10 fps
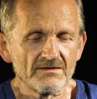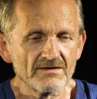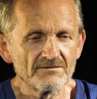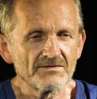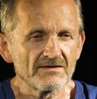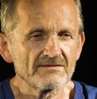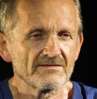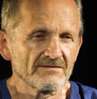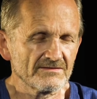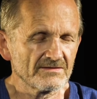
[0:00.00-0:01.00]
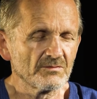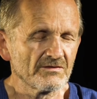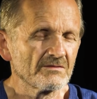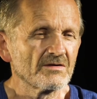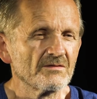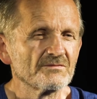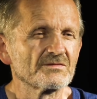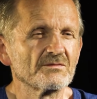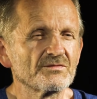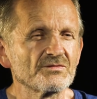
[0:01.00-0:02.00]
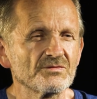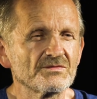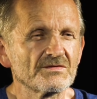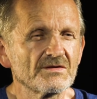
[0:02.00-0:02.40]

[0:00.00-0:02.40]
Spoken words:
In fact, some of them come from fruit.